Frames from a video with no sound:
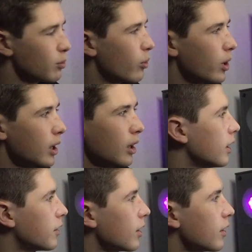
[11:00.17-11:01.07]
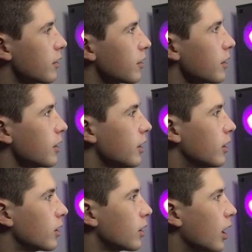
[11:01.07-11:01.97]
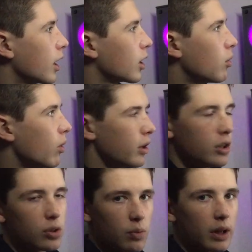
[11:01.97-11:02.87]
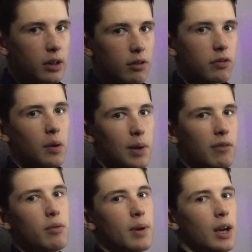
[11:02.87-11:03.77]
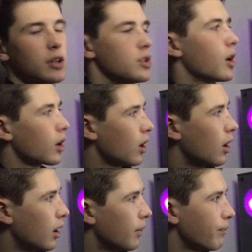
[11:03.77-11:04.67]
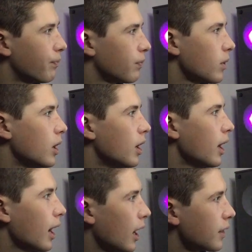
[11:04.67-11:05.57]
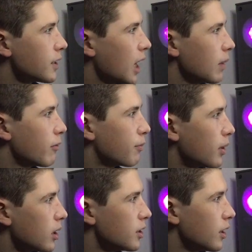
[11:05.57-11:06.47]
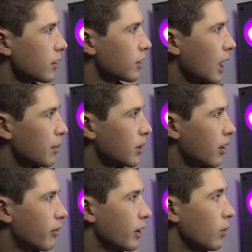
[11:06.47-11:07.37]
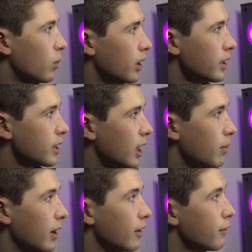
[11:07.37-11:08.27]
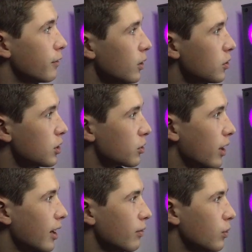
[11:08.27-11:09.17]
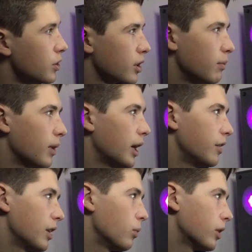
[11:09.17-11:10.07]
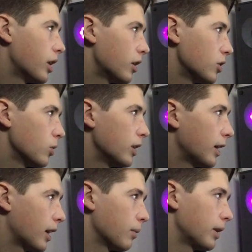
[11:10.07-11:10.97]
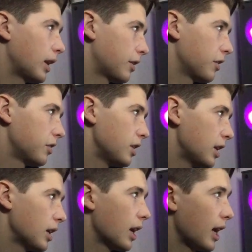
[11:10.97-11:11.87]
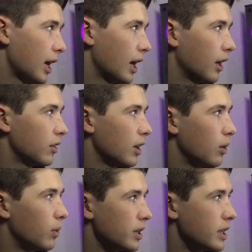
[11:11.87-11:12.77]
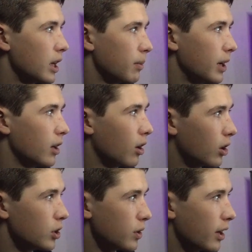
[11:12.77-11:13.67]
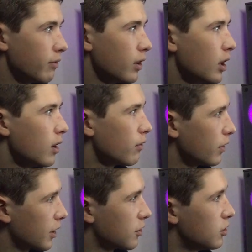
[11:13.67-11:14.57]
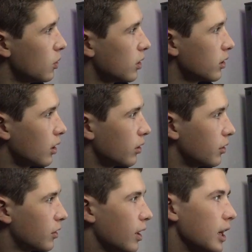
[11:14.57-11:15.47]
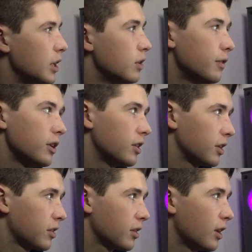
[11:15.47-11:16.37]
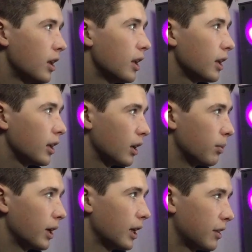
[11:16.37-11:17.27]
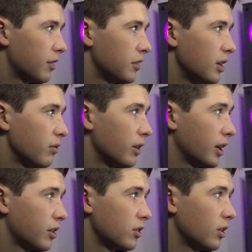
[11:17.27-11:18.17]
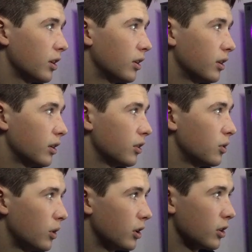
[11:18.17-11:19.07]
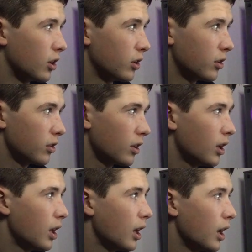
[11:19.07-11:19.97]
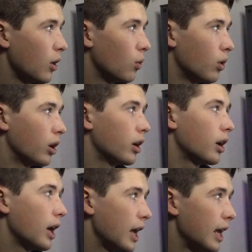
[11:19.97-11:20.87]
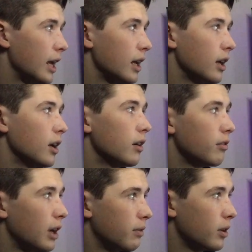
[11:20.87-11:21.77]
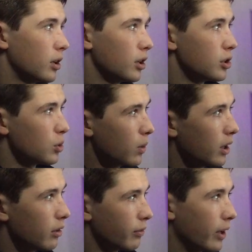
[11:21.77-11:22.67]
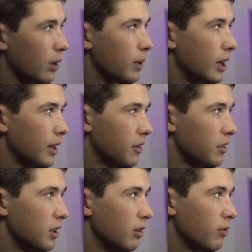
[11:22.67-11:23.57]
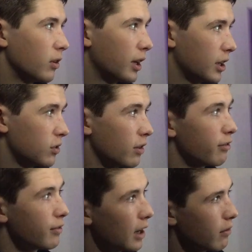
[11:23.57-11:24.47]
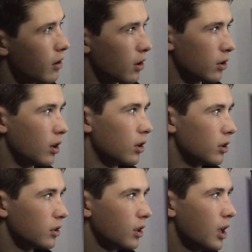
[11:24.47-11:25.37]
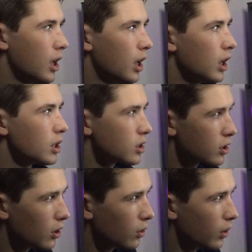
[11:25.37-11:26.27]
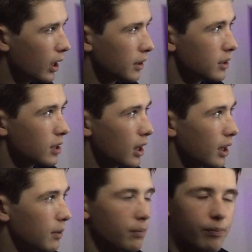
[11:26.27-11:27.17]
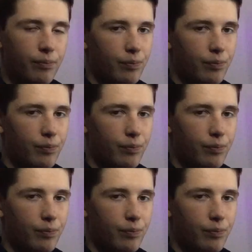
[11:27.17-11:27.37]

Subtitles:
point. It says here, quoting directly from everymac.com, at the time of purchase, Apple offered a 1 terabyte Fusion drive, which combines a 128 gigabyte SSD and a 1 terabyte hard drive for an extra $200, a 256 gigabyte SSD for an extra $200, or a 512 gigabyte SSD for an extra $500. So at the time,